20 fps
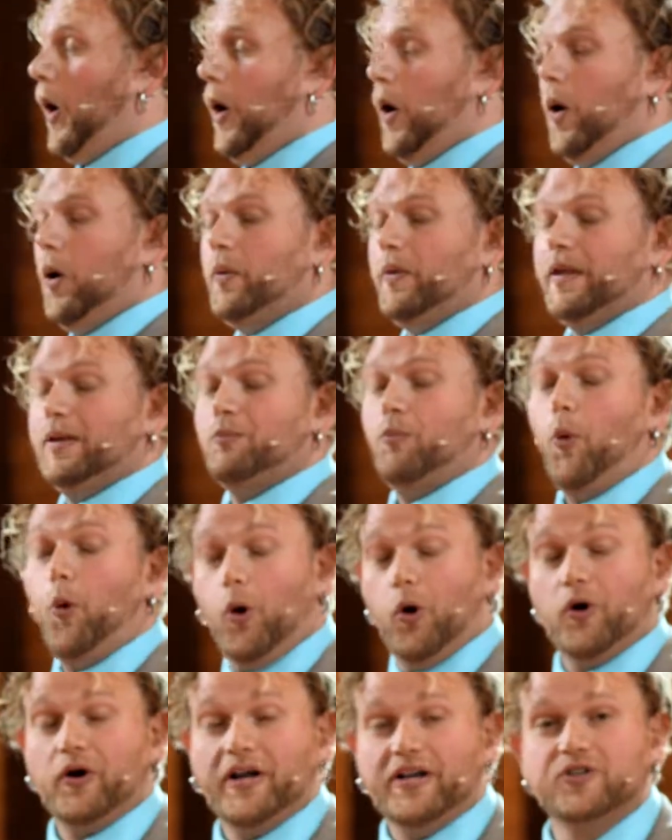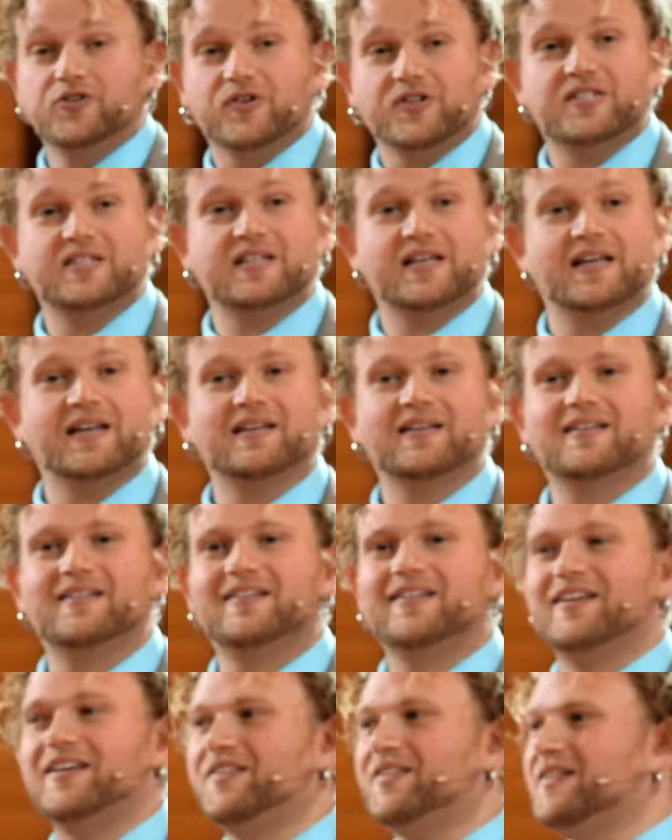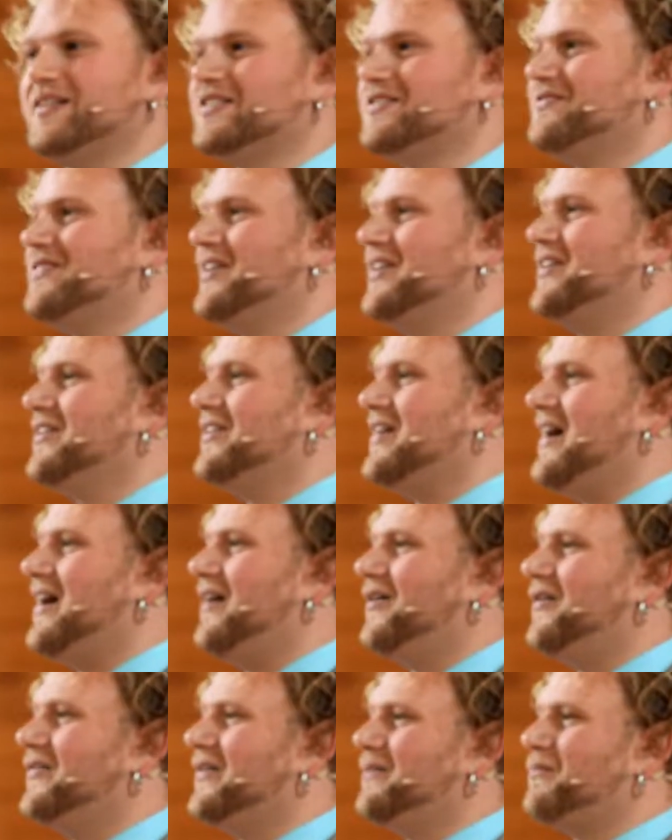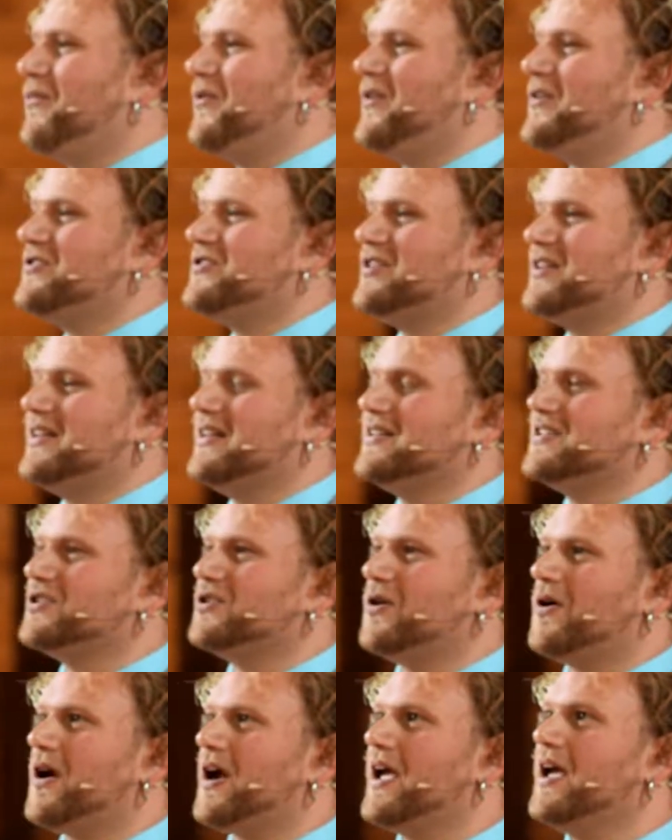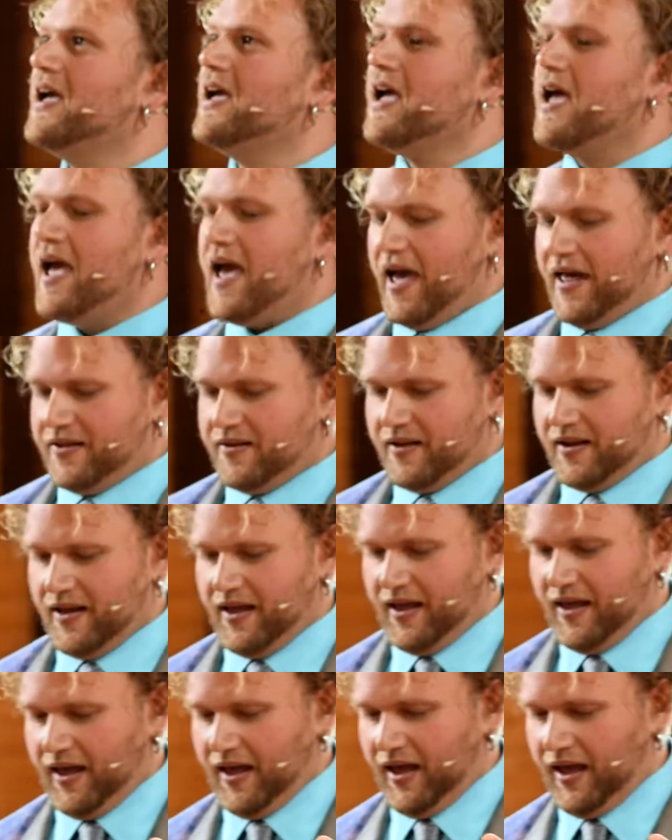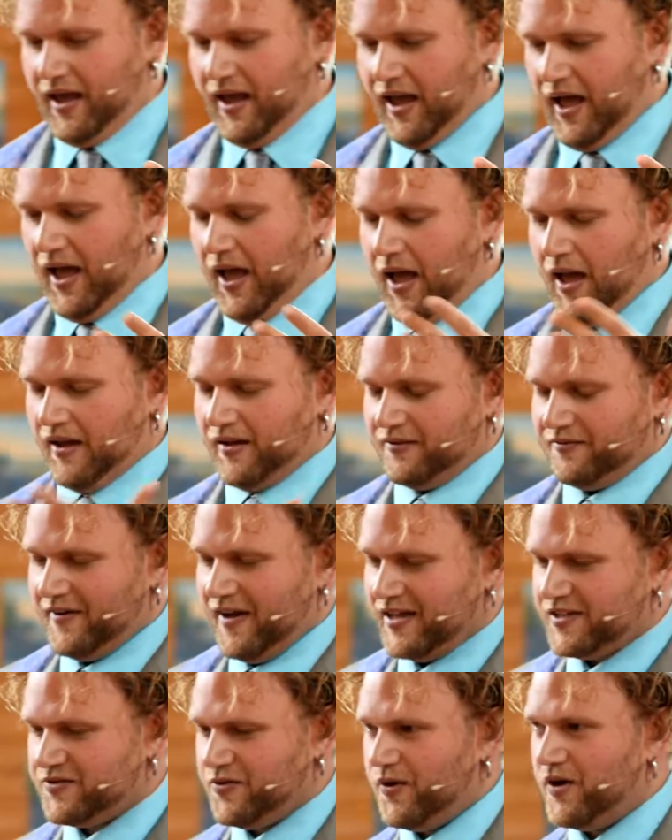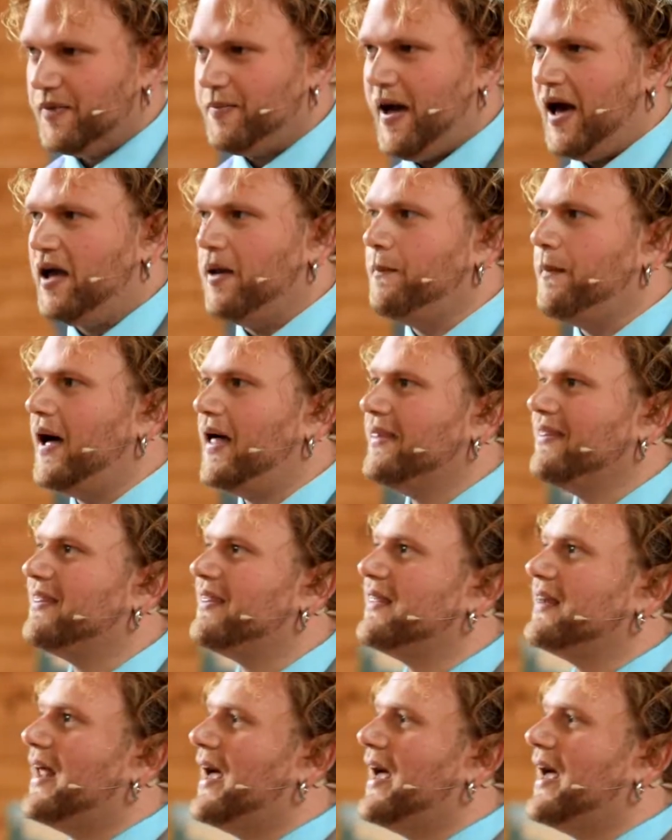only more interested in this figure now, only more interested in this story. And fast forward about a month